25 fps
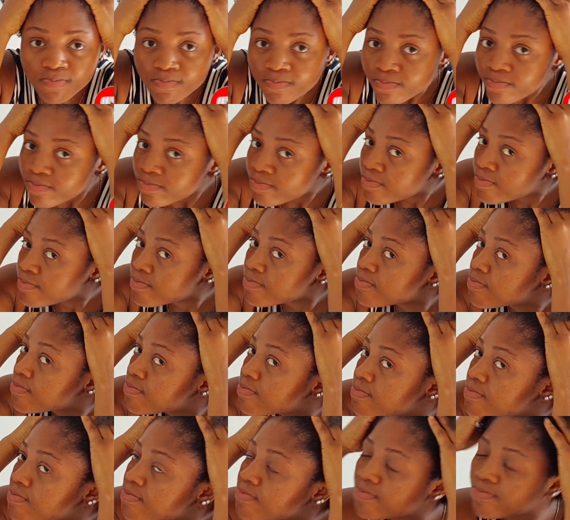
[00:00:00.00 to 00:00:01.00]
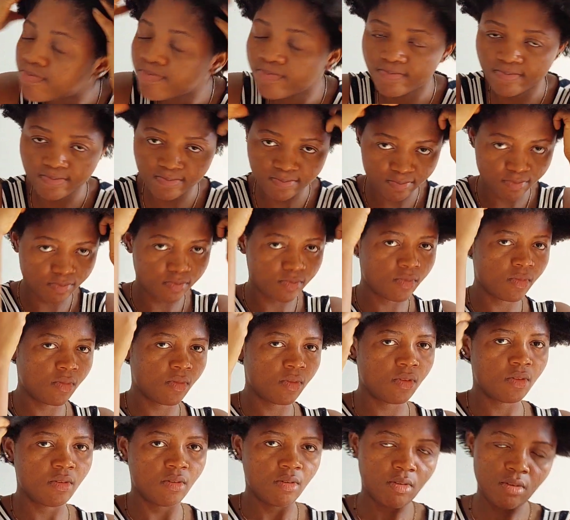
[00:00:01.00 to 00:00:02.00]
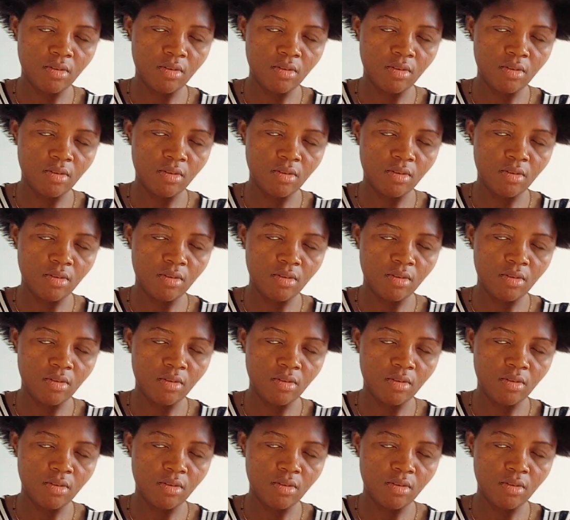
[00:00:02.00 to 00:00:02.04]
what I use to grow my hair